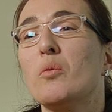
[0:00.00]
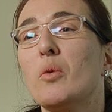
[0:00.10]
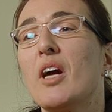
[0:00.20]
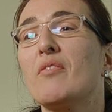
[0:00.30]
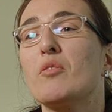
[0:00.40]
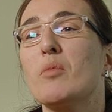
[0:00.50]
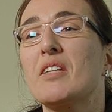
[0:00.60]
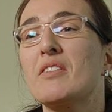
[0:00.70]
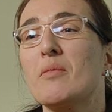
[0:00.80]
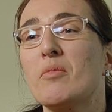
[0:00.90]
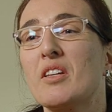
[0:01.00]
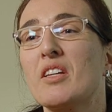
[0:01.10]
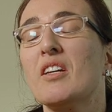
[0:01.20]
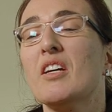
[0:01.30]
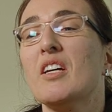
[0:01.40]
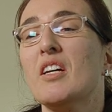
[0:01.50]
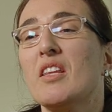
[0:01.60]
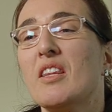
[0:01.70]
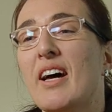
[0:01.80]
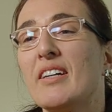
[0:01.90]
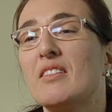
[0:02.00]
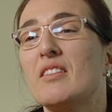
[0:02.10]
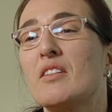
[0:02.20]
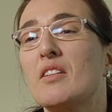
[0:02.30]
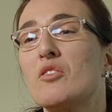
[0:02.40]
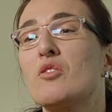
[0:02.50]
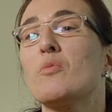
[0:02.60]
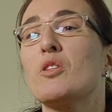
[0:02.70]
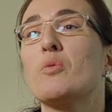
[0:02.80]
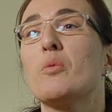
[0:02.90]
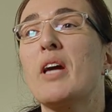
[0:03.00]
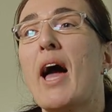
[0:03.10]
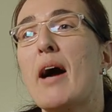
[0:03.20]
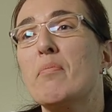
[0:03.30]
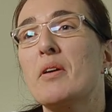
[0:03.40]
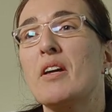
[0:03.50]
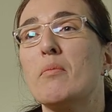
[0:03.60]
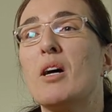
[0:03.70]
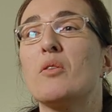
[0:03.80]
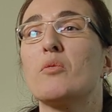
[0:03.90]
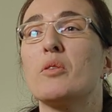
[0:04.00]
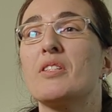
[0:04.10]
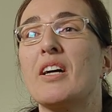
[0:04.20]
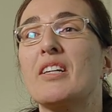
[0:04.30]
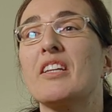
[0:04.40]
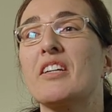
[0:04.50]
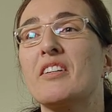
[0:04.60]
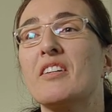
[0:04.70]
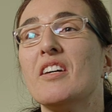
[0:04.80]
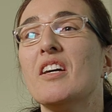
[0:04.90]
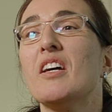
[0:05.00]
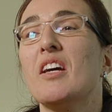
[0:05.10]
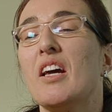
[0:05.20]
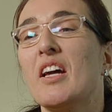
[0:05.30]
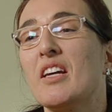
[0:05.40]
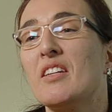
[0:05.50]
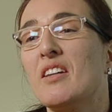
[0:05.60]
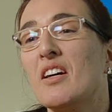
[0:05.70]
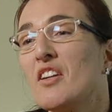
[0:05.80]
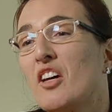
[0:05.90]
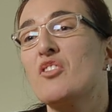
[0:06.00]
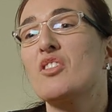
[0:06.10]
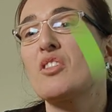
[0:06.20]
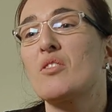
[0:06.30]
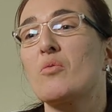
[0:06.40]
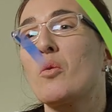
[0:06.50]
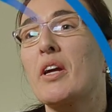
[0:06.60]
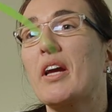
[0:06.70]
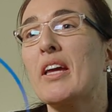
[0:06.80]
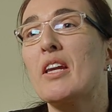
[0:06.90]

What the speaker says: we have to make something that consumers will be happy about recycling and not just throwing